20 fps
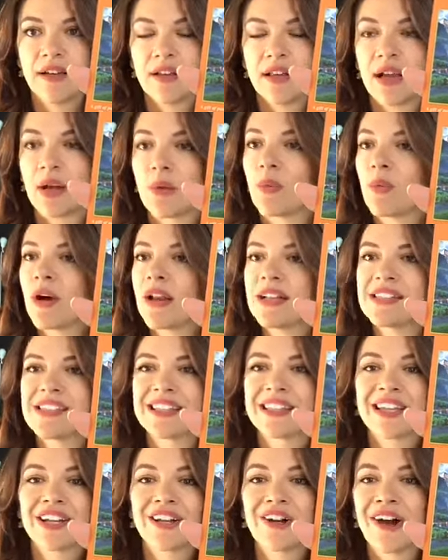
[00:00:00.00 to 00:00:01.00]
Like, what is
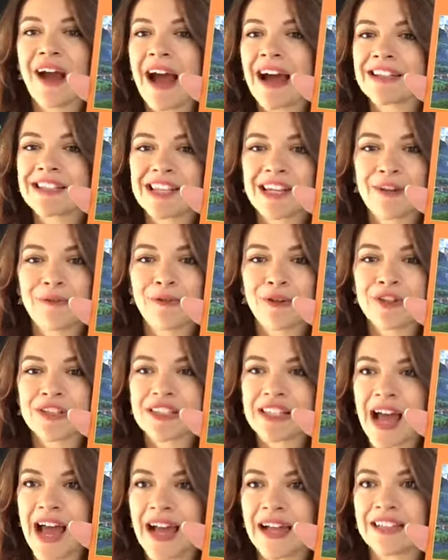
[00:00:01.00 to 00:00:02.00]
it that you're asking for
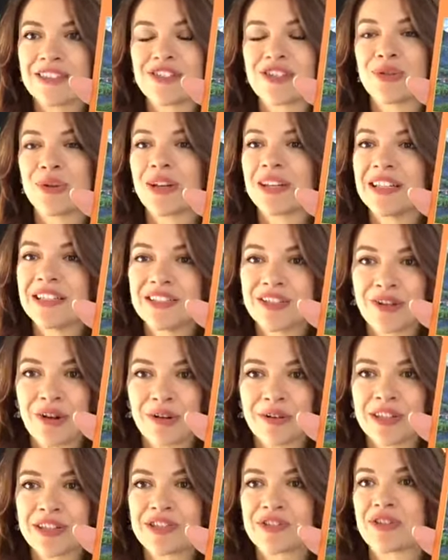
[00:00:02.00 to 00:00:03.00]
signs? Do I need to go
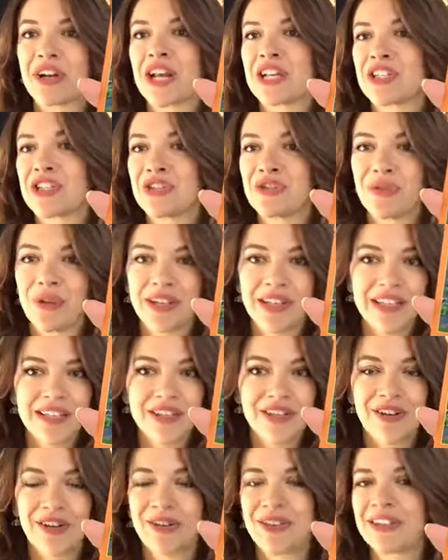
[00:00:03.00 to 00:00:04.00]
in this direction? Do I need
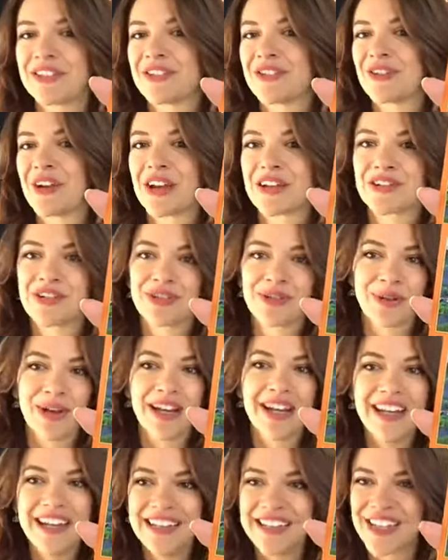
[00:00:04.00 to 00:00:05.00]
to go in this direction? Do I
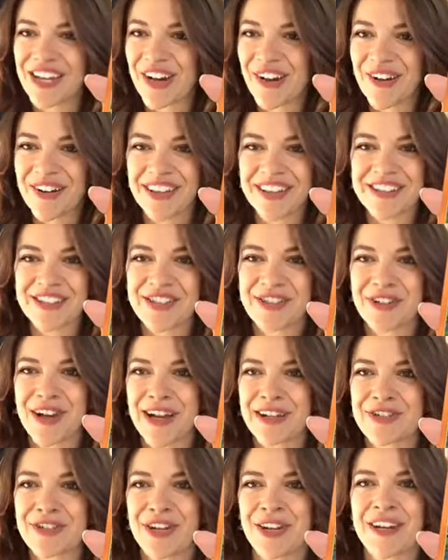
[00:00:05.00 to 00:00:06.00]
need to go in this
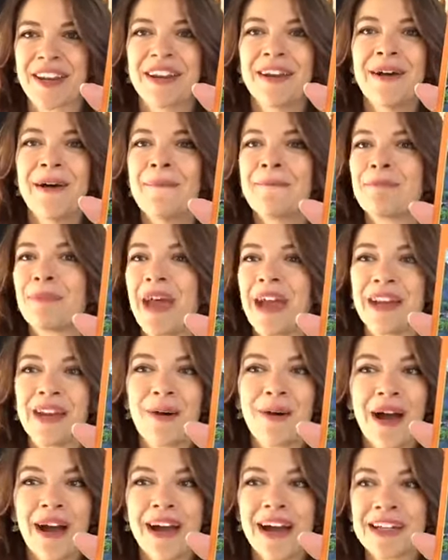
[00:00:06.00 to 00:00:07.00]
direction? I know
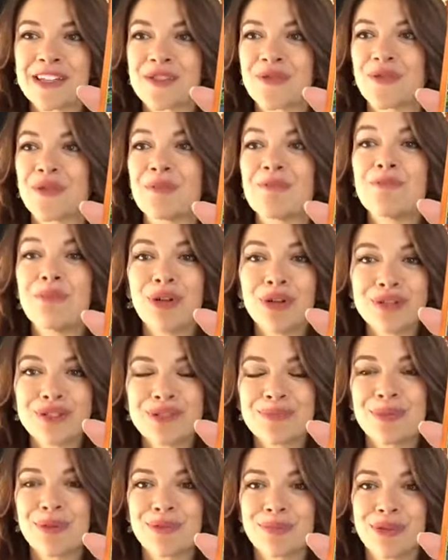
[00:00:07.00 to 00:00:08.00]
I ask for
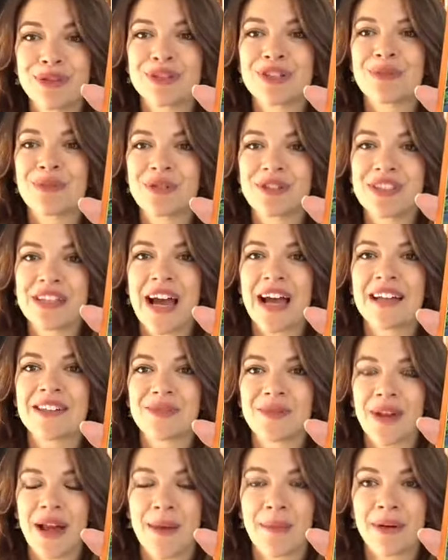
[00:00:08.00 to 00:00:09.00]
multiple, multiple signs
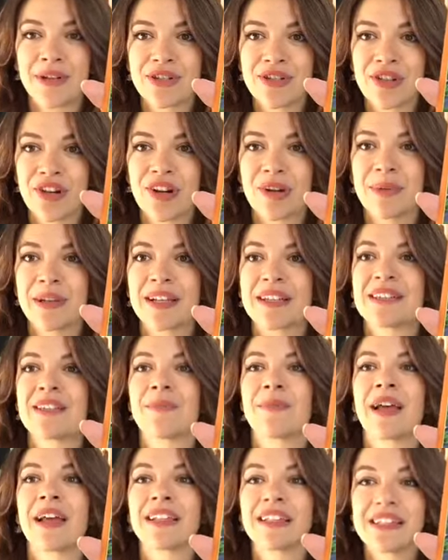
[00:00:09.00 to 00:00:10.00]
when I'm unsure because
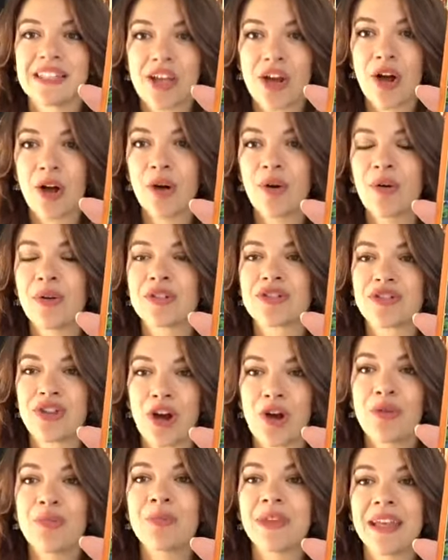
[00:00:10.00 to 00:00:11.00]
I'm like, show,
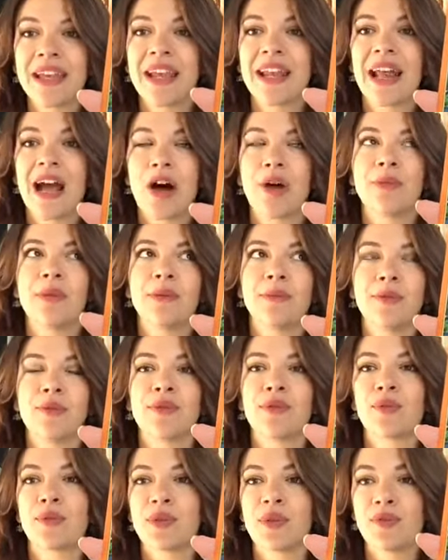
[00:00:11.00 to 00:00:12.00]
show me and help me
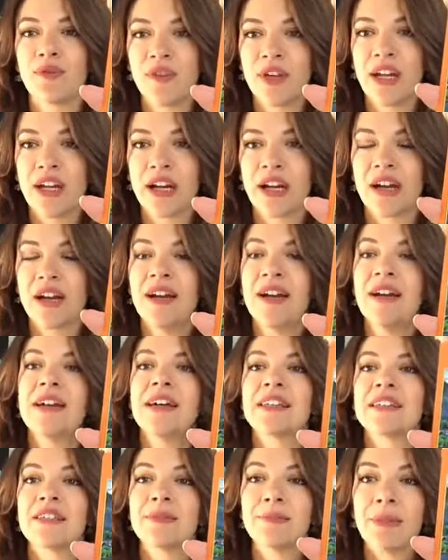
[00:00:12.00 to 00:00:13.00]
move through the fear
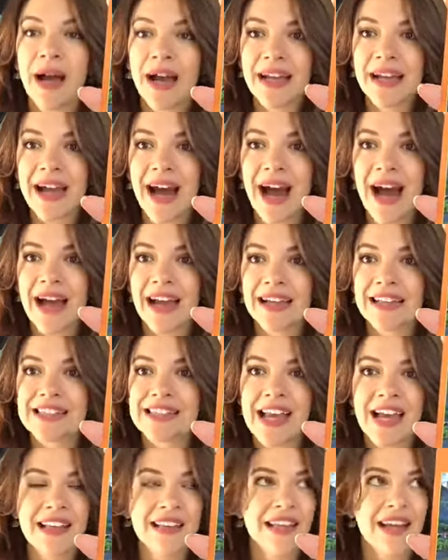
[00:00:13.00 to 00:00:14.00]
to my guides.
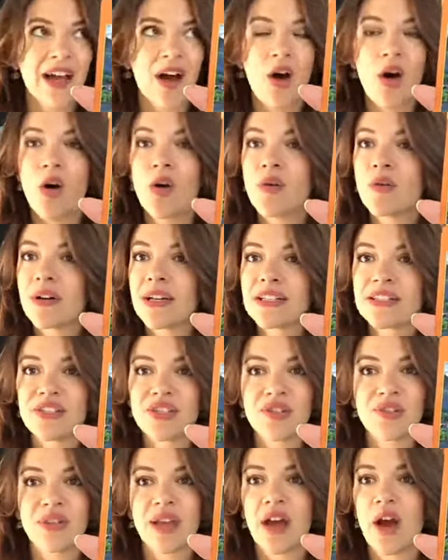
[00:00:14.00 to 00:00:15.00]
And they always
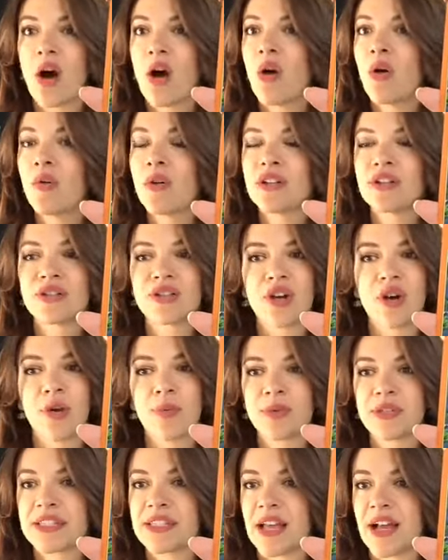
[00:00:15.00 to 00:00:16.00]
do. They always show up
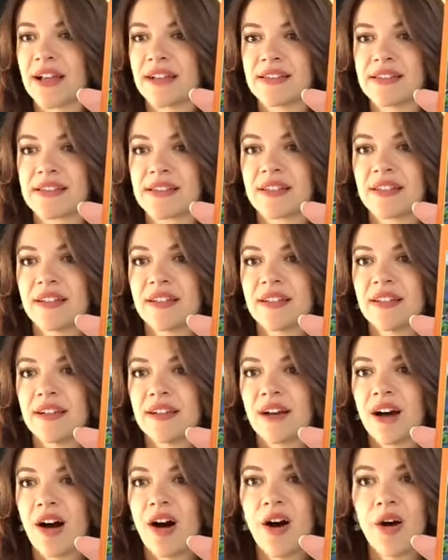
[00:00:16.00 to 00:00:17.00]
with signs.
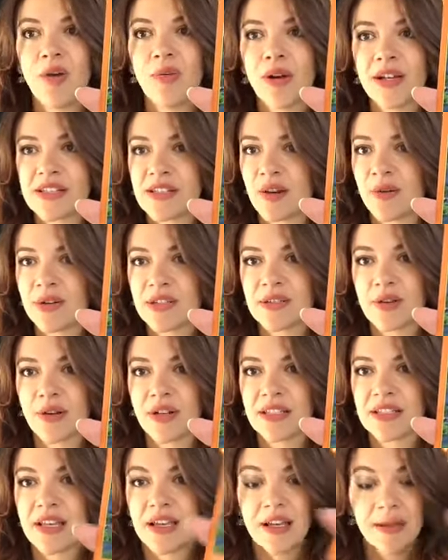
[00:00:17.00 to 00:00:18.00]
Always, always,
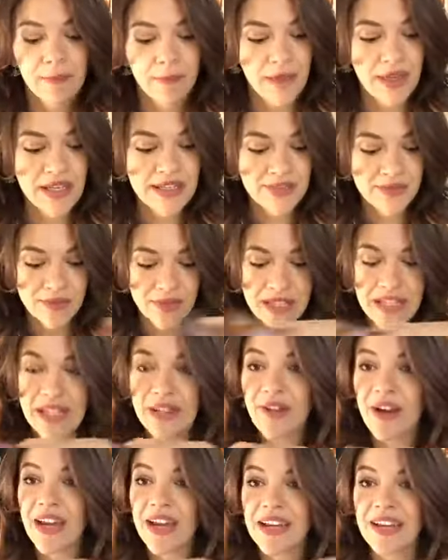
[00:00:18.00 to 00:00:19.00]
always. This reading
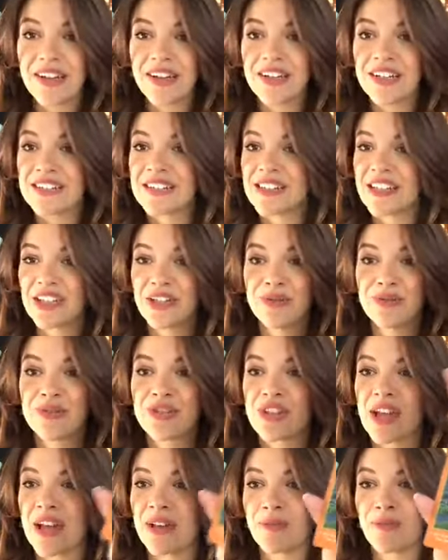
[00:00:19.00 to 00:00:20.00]
right here is a huge
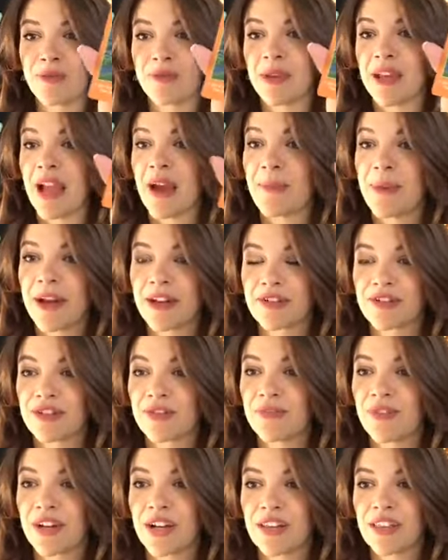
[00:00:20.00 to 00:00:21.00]
sign for me. I'm actually
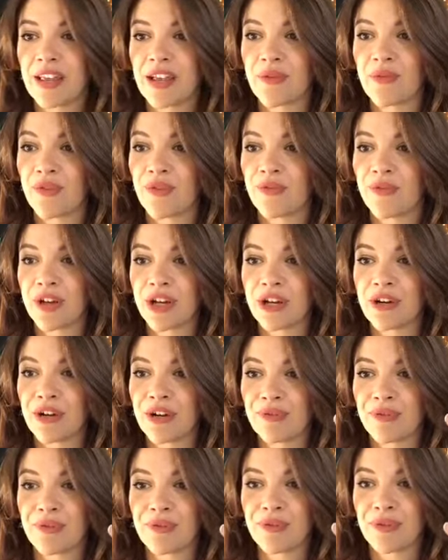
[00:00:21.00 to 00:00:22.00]
very thankful and very
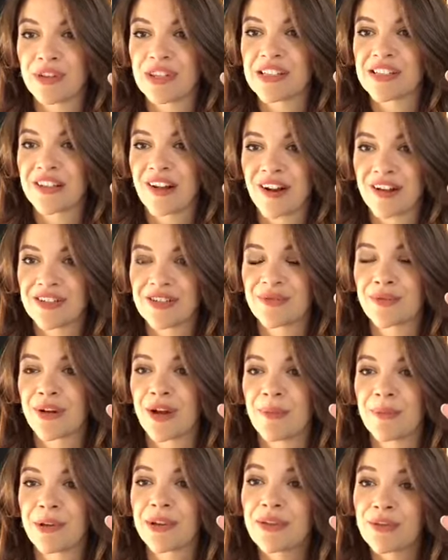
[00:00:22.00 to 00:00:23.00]
grateful for these cards for
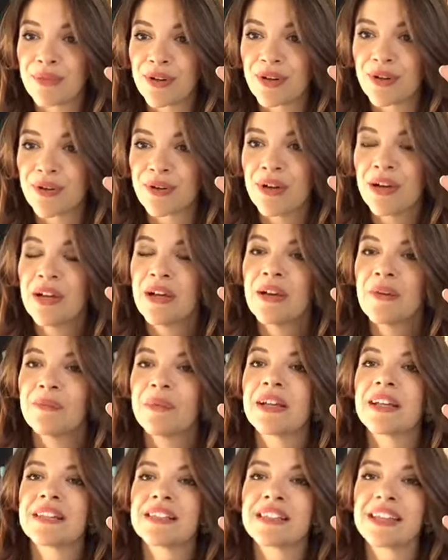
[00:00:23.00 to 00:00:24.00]
coming through
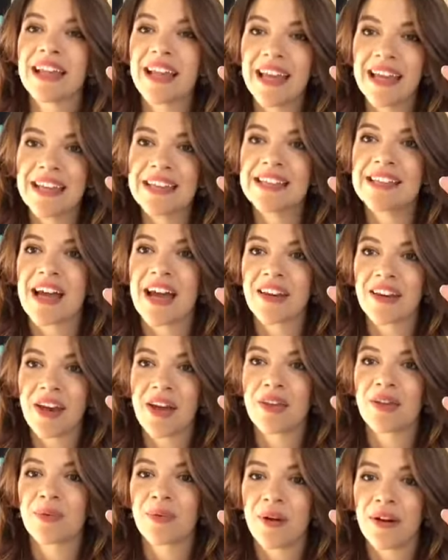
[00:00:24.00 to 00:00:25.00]
because it is
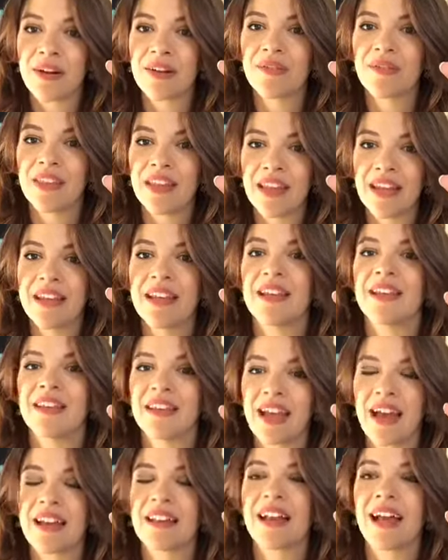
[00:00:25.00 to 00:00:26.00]
another one of
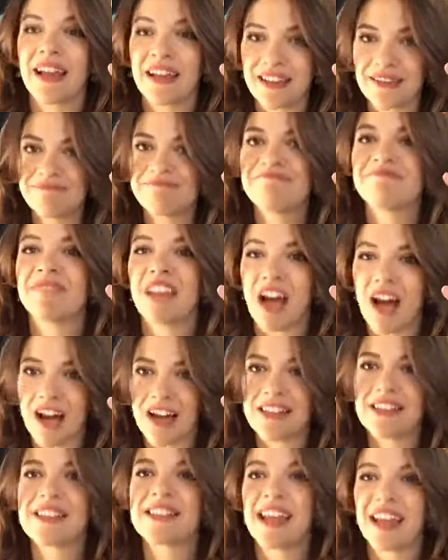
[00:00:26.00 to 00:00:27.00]
the like
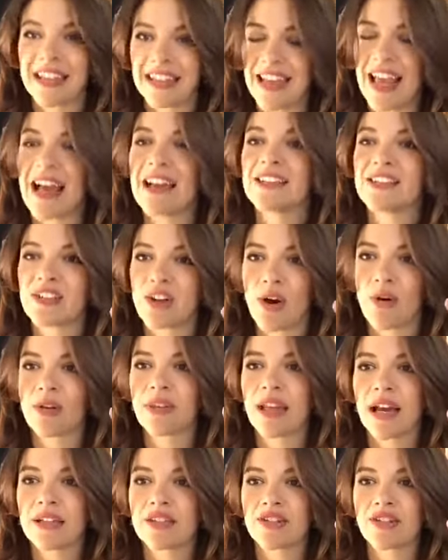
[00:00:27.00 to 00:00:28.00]
nods, like, yes, go in
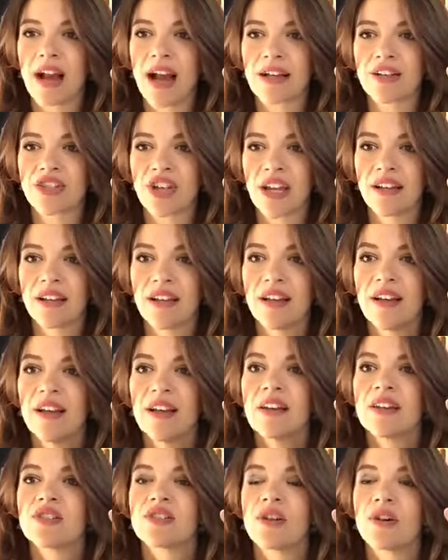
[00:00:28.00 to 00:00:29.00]
that direction.
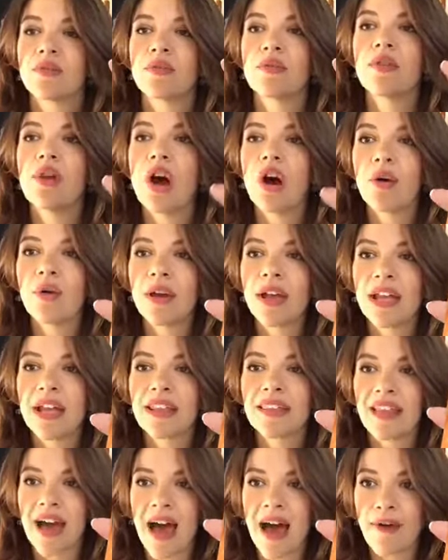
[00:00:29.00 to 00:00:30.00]
So knowing
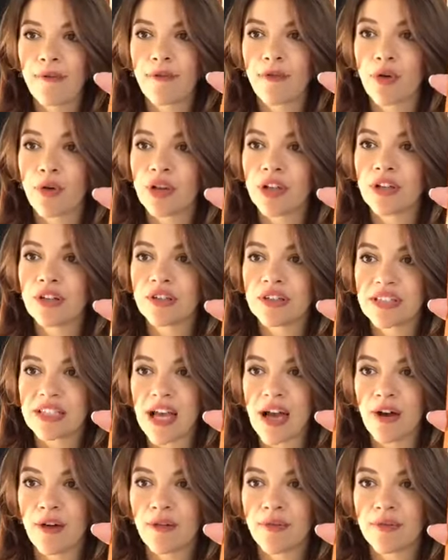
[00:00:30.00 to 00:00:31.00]
that for
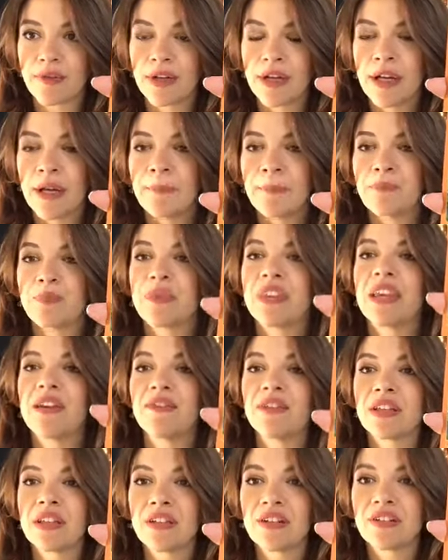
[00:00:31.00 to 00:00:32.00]
yourself,
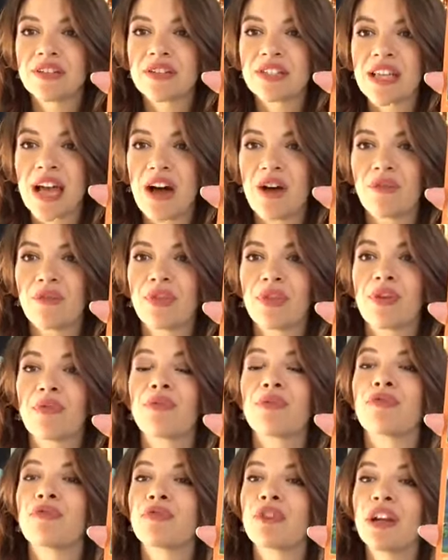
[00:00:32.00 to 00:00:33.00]
giving yourself the
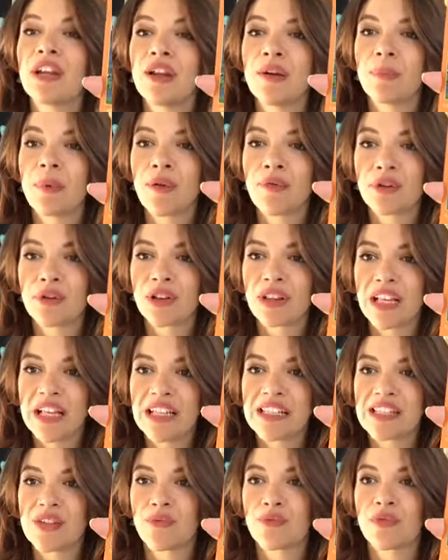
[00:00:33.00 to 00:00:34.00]
freedom of
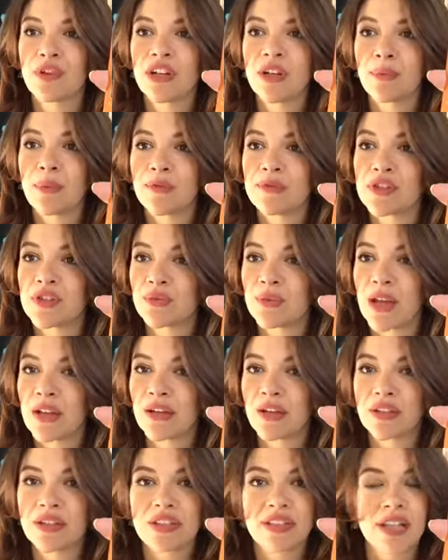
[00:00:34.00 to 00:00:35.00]
release, the freedom of
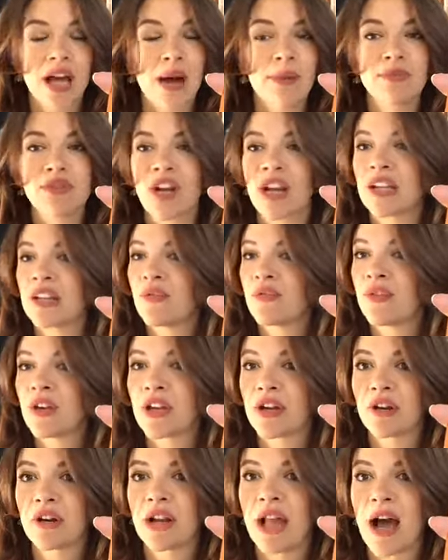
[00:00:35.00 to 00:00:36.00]
surrender, stop trying to
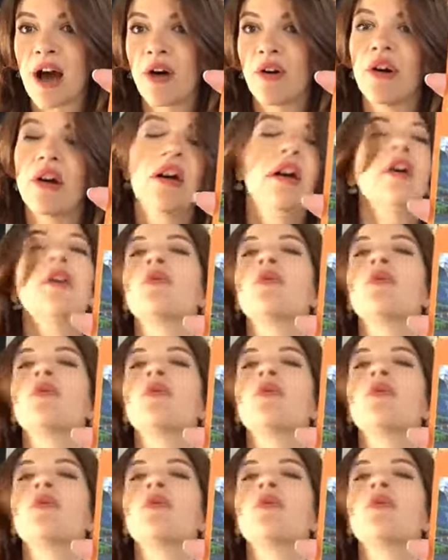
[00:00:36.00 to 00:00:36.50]
figure it out.